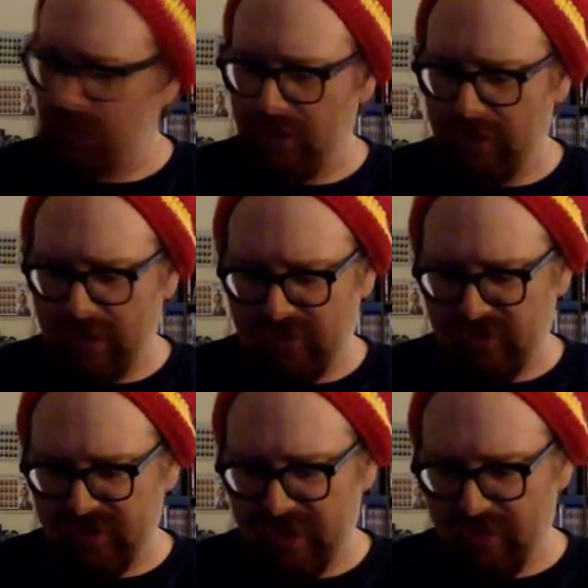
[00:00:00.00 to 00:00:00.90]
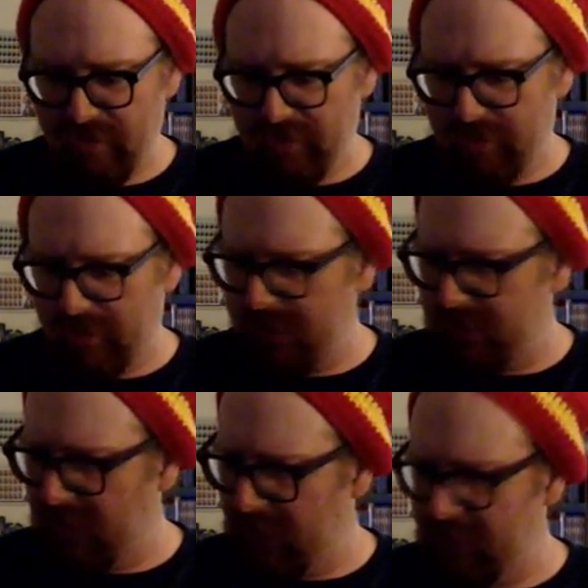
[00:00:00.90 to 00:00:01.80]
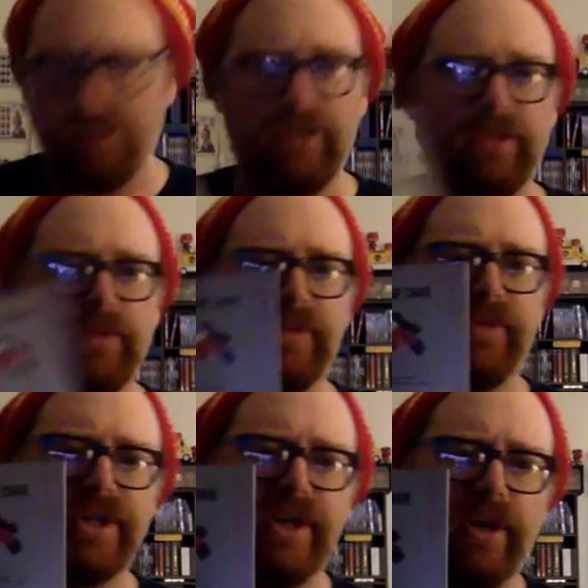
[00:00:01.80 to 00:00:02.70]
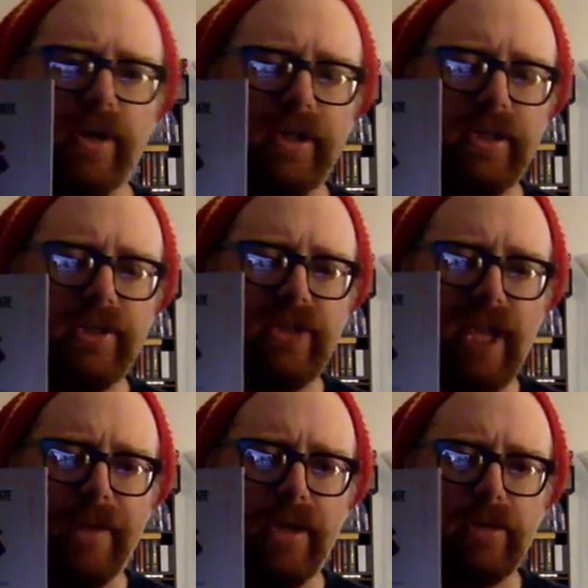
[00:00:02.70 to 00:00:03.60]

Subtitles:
It's intended with the crate to kind of turn it into a version of Harley's hammer.